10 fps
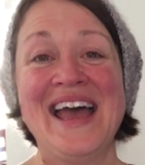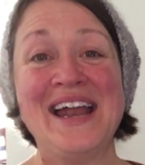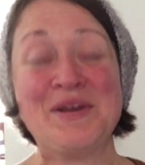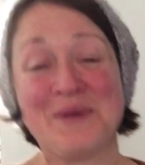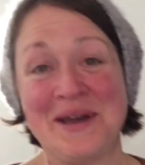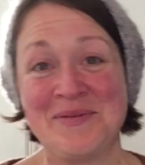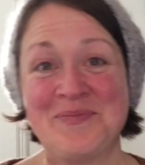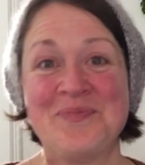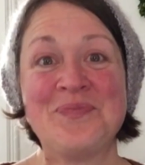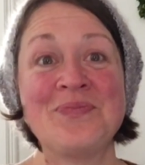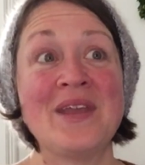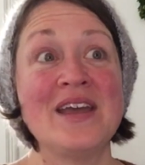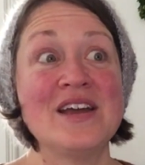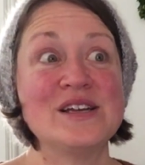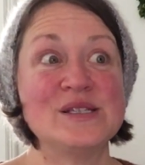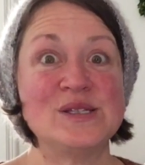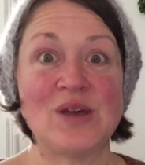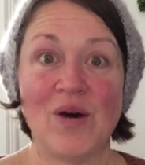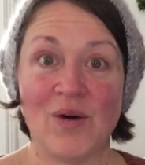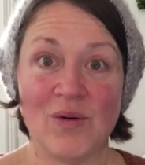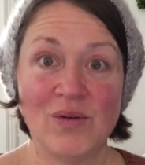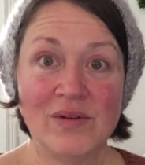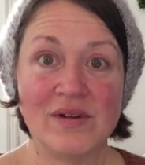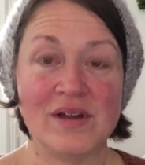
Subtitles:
Anyway, so